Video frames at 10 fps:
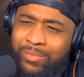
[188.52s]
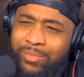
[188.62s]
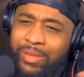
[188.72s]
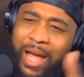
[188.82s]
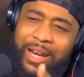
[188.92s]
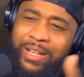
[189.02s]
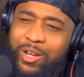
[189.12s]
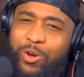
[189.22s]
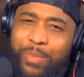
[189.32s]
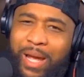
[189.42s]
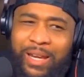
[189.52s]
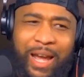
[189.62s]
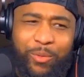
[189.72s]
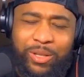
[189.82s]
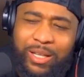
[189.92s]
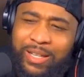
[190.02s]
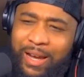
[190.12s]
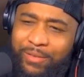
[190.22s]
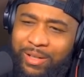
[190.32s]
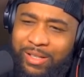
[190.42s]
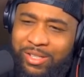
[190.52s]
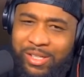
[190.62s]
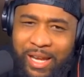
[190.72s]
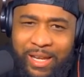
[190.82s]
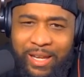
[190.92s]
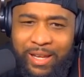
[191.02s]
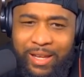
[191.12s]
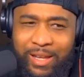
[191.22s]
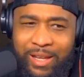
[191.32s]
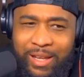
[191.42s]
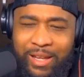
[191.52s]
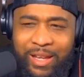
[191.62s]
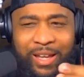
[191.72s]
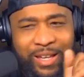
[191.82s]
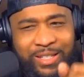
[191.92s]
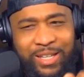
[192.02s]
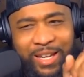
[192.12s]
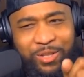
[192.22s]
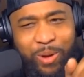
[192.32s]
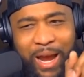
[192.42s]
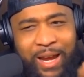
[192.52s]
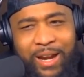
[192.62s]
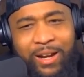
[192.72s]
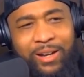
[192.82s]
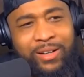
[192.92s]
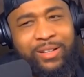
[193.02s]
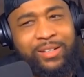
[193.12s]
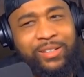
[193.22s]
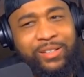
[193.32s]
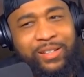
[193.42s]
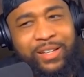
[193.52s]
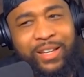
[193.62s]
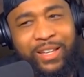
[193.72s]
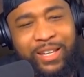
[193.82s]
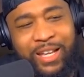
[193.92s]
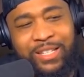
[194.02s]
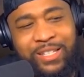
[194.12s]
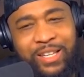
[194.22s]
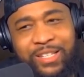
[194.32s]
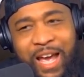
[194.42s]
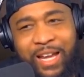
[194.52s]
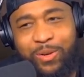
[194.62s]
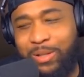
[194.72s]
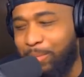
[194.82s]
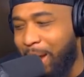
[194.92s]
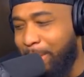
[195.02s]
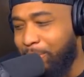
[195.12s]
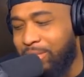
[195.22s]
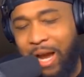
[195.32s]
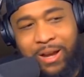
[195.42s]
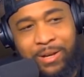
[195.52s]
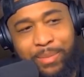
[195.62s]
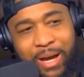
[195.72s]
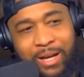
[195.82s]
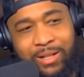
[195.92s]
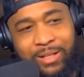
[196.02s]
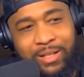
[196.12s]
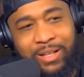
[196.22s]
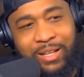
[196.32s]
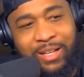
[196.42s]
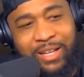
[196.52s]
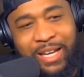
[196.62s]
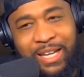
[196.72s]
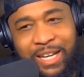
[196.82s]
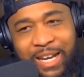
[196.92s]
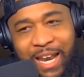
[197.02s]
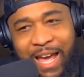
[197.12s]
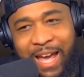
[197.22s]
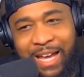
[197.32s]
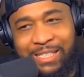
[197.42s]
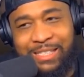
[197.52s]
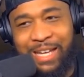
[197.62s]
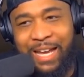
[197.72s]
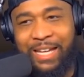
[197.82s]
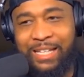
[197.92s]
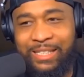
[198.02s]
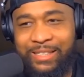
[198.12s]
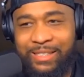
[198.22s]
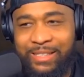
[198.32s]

Now the dude making out with the devil and a snake. See this right here? This is exactly what the Bible was talking about. In the last days.